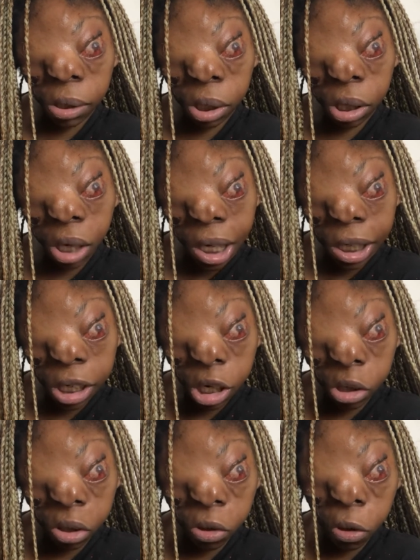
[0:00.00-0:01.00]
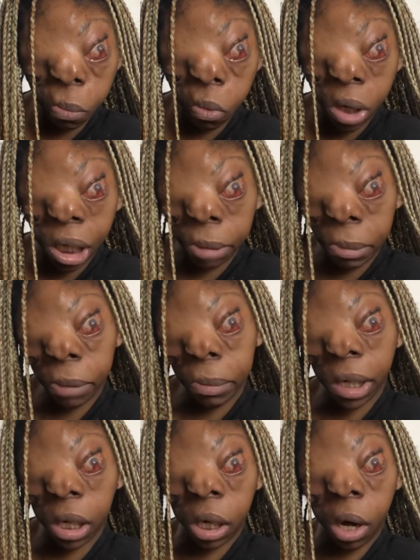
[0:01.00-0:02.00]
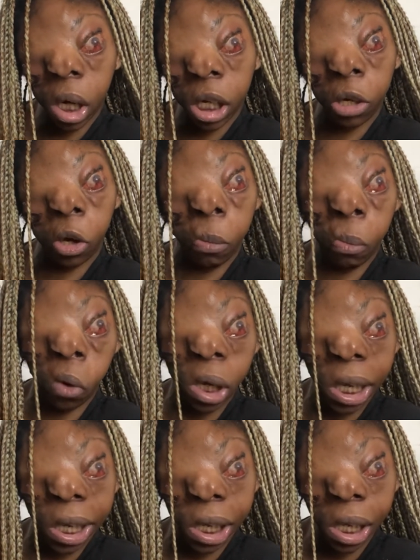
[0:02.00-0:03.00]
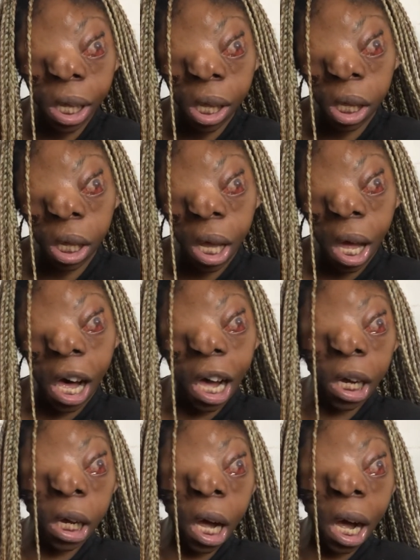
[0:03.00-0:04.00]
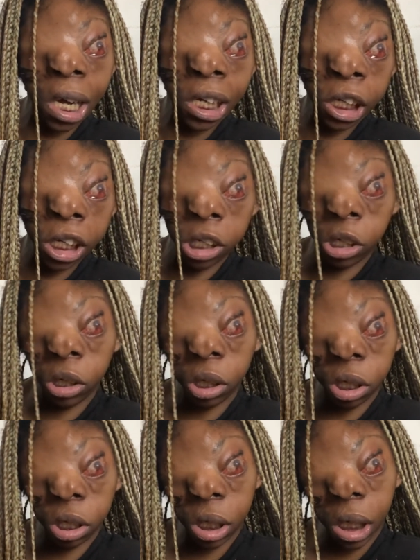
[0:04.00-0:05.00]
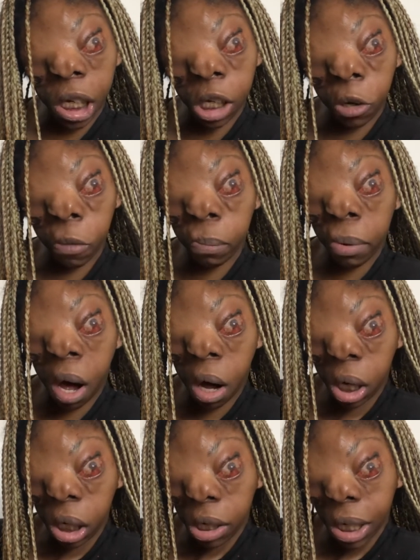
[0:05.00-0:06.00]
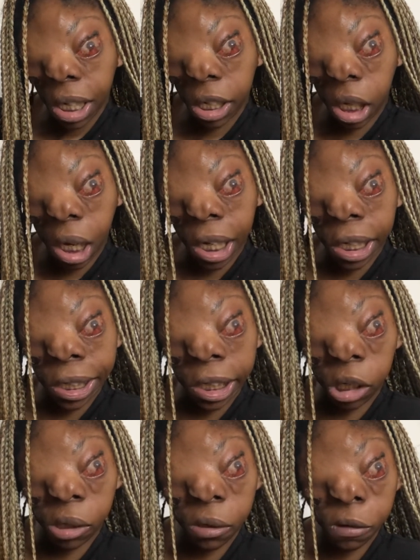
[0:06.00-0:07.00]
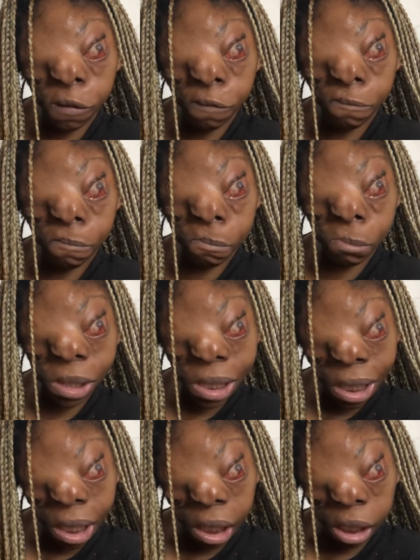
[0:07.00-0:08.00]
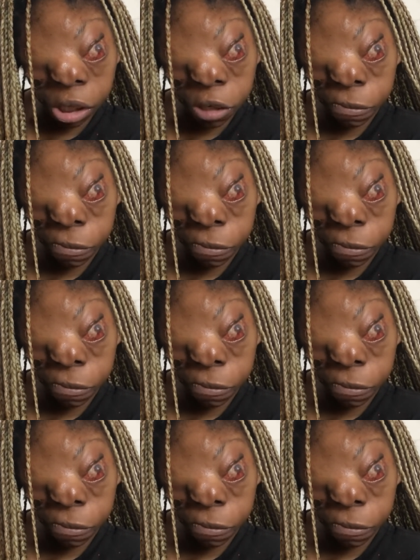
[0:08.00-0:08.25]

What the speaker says: is I get up in the morning, maybe it starts in the morning. I just take a bath and I change,